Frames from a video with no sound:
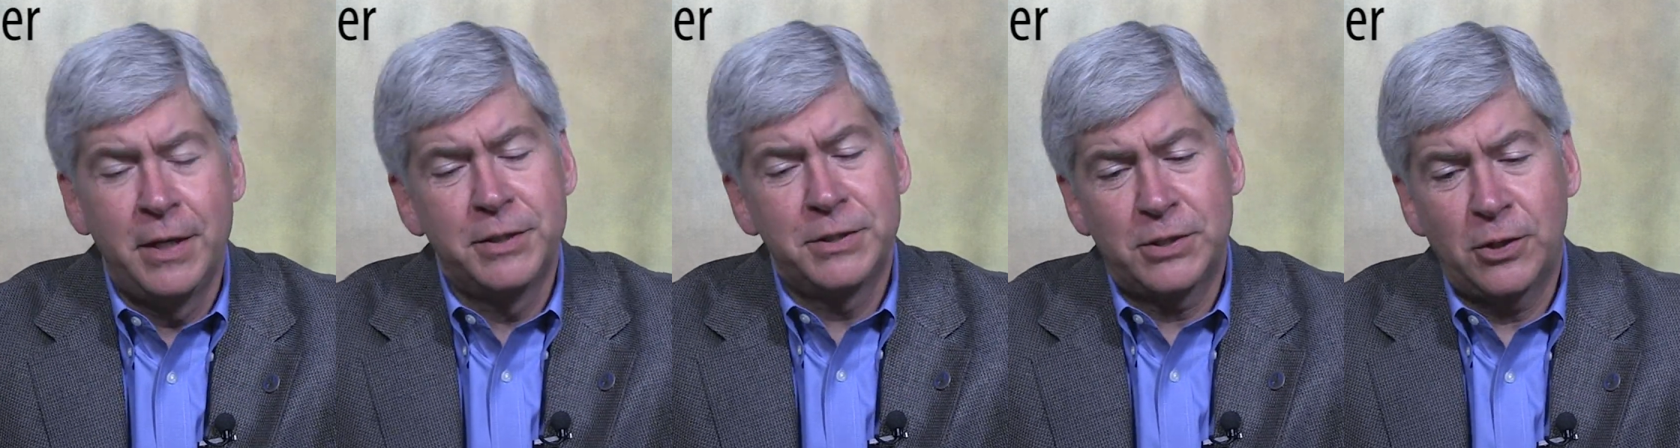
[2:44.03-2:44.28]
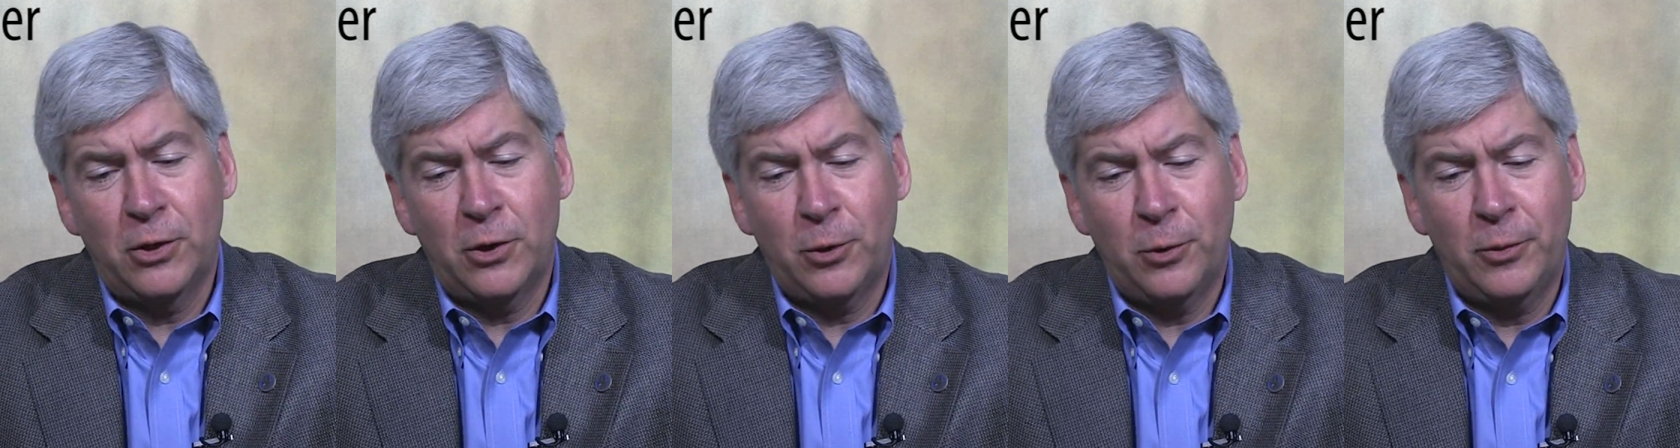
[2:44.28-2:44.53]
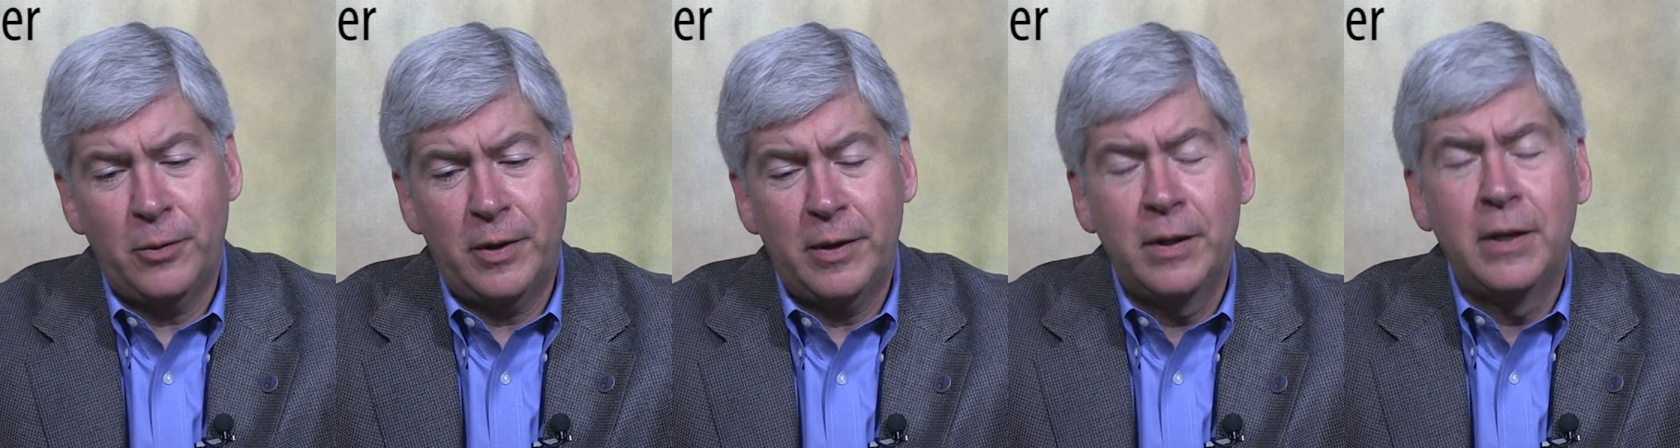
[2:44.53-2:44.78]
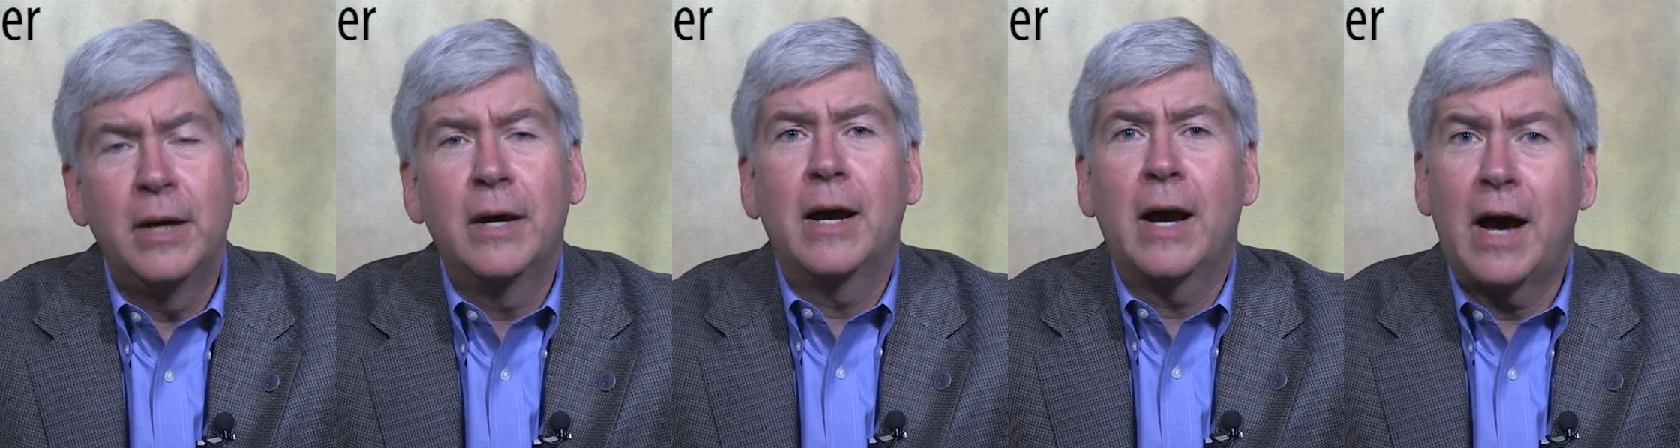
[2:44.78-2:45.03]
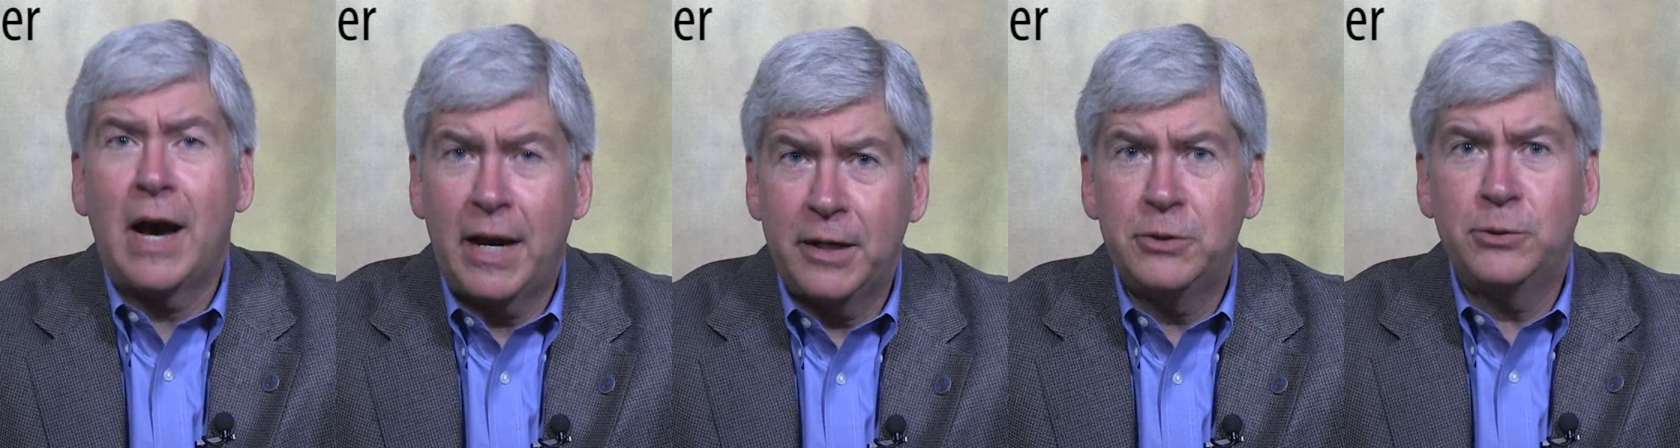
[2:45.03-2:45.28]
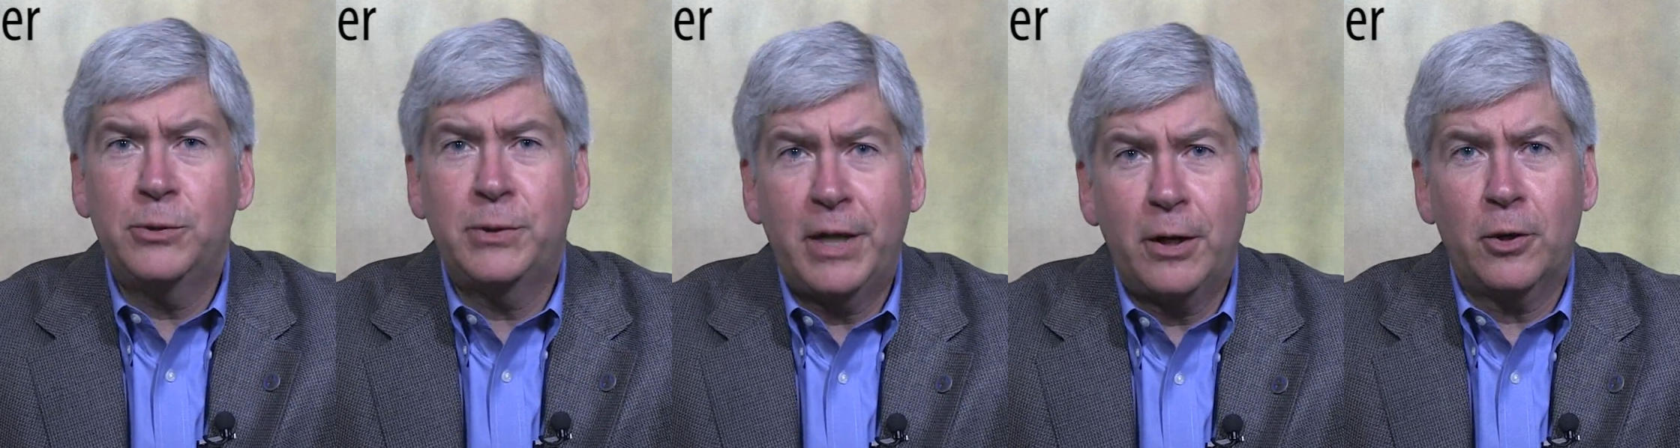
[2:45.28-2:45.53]
So I
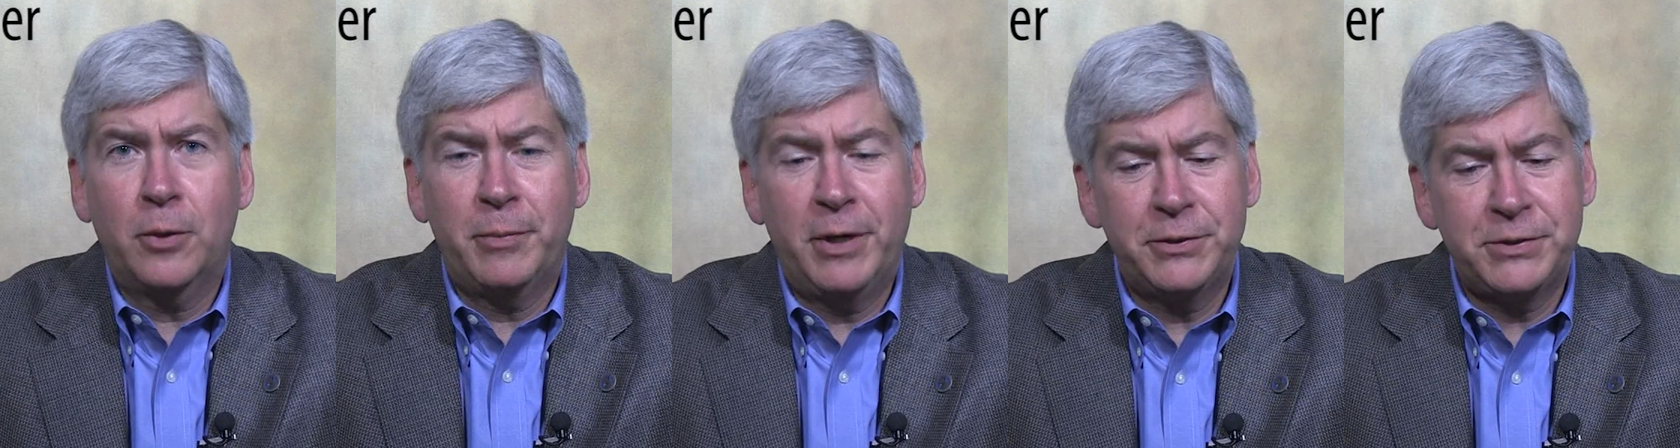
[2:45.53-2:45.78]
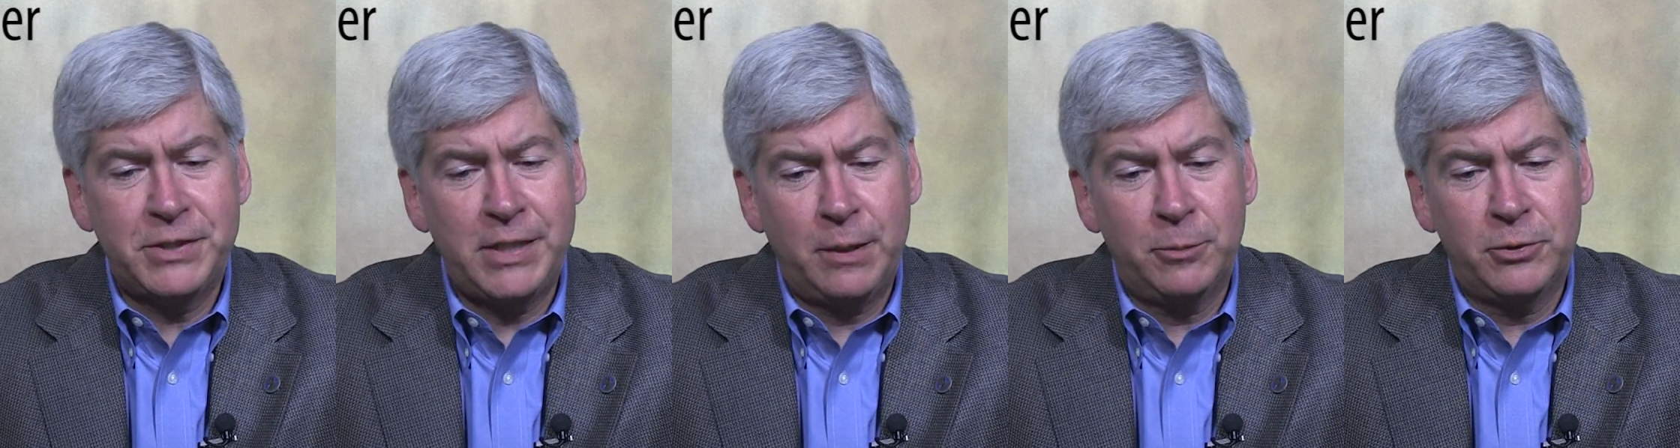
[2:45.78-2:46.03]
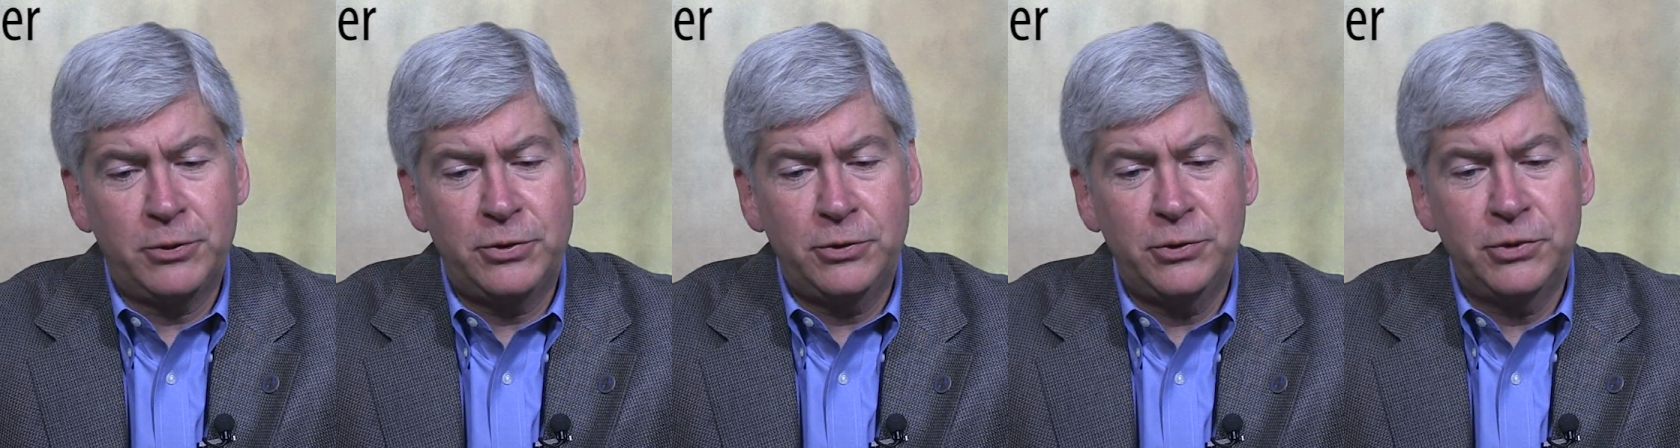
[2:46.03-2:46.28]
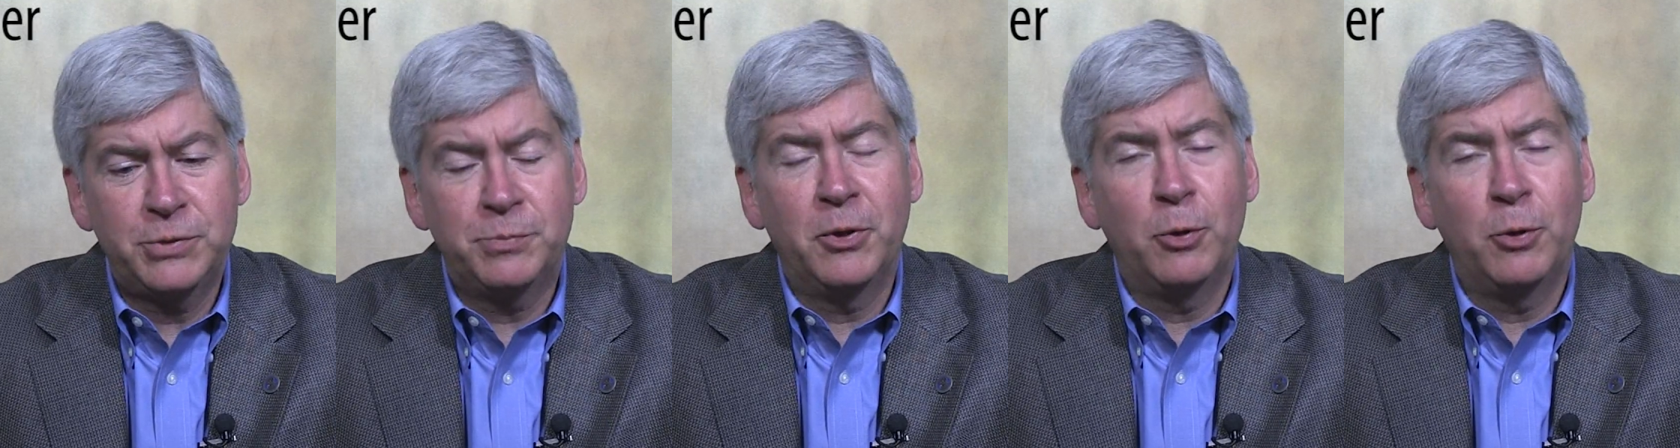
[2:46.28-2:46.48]
do care about saber-tooths,